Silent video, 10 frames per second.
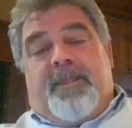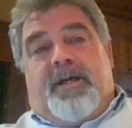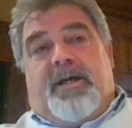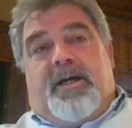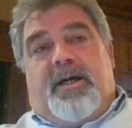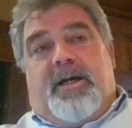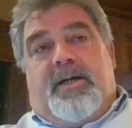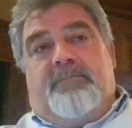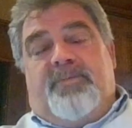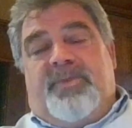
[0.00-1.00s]

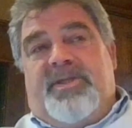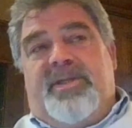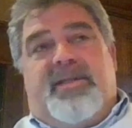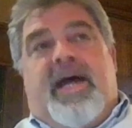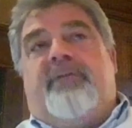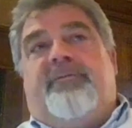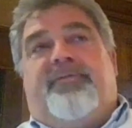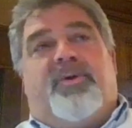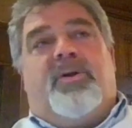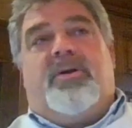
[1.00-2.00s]
Did that
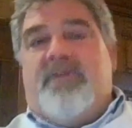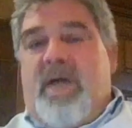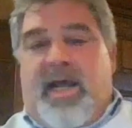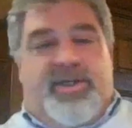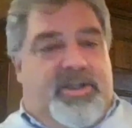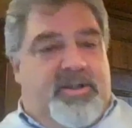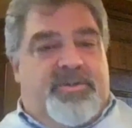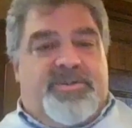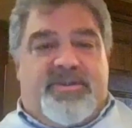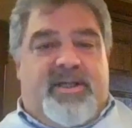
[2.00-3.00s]
for 9
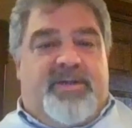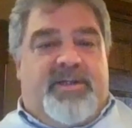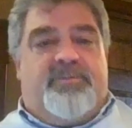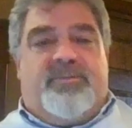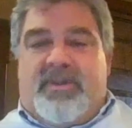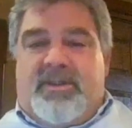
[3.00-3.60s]
years. And then